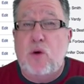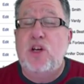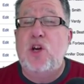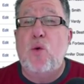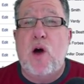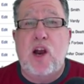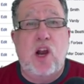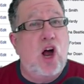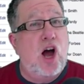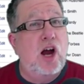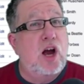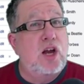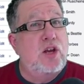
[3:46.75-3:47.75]
or do you want to
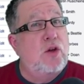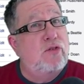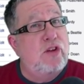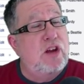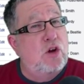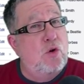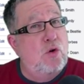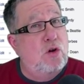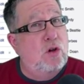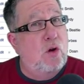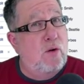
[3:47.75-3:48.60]
log on using Google